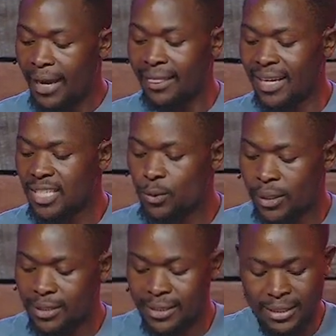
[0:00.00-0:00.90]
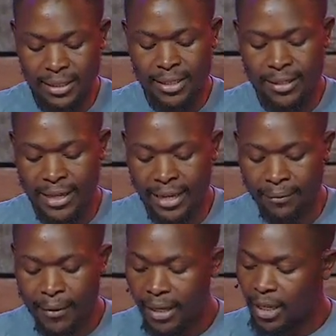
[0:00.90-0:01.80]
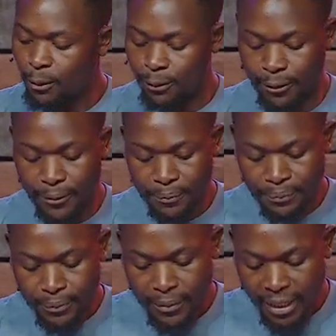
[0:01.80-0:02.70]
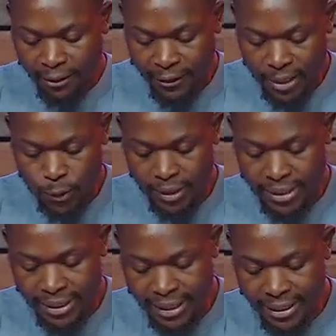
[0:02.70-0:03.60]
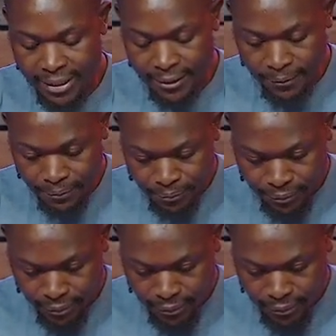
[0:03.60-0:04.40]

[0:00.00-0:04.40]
And that is what Jesus is saying. If in verse 26,